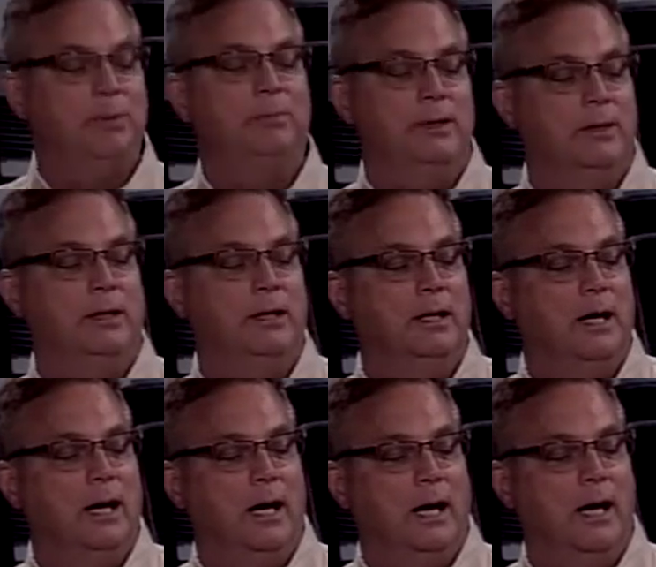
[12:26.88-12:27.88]
appearing
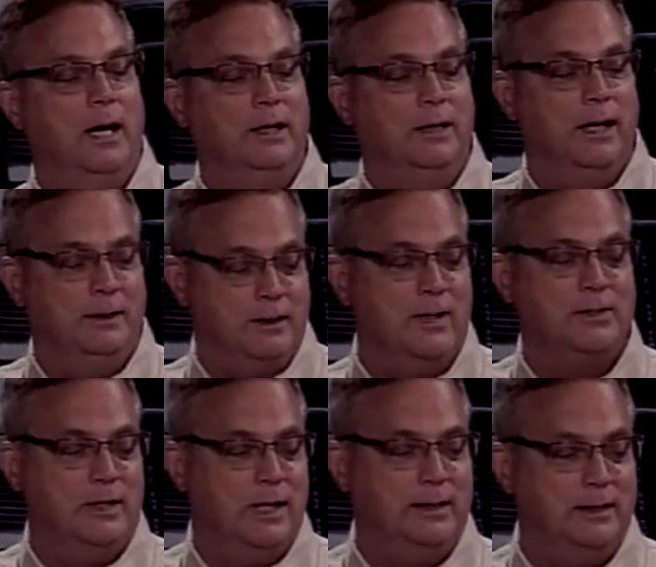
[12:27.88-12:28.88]
on, on Cars in
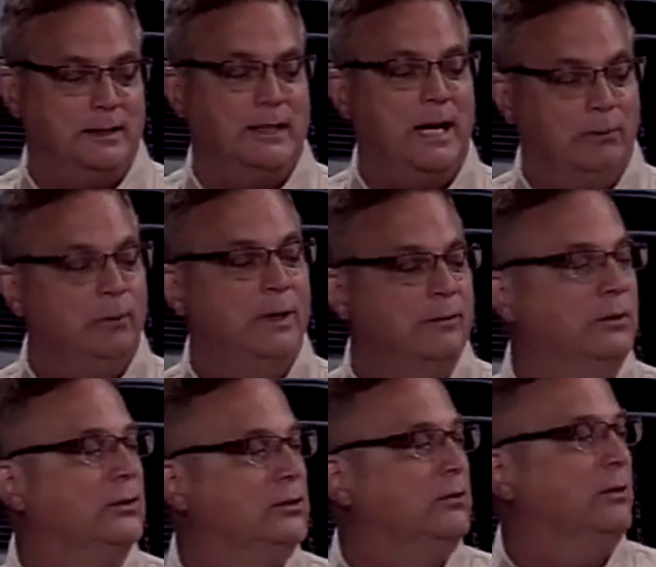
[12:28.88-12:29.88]
Context, I will give you
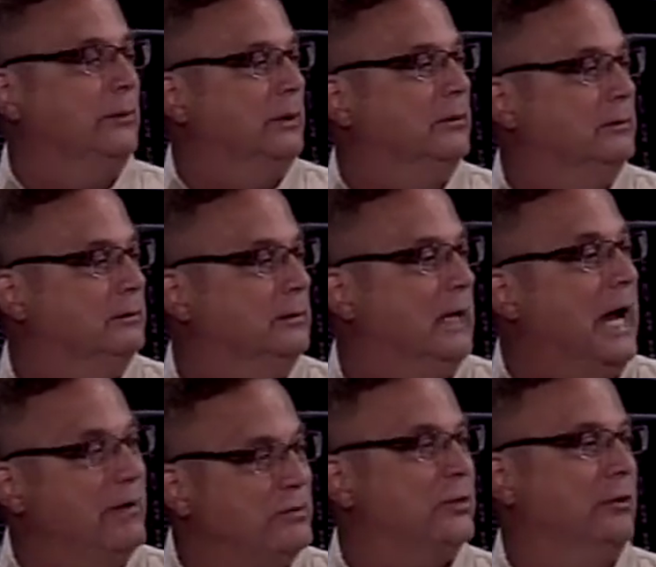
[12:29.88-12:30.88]
the steering wheel. I
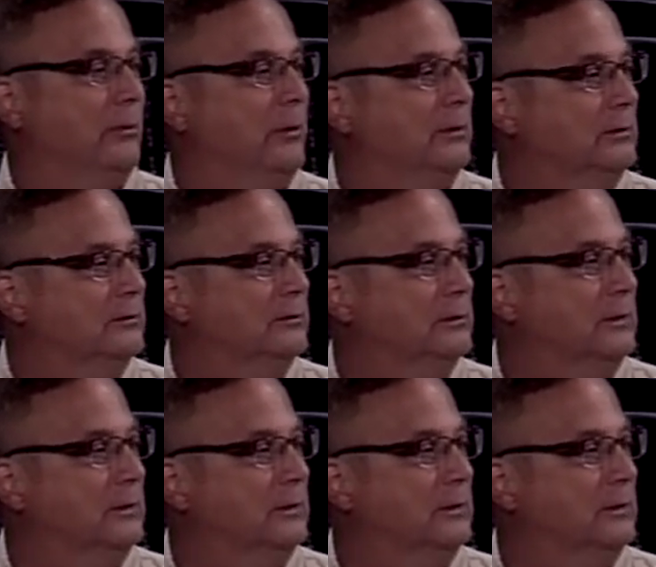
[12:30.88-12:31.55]
have a steering wheel. Okay.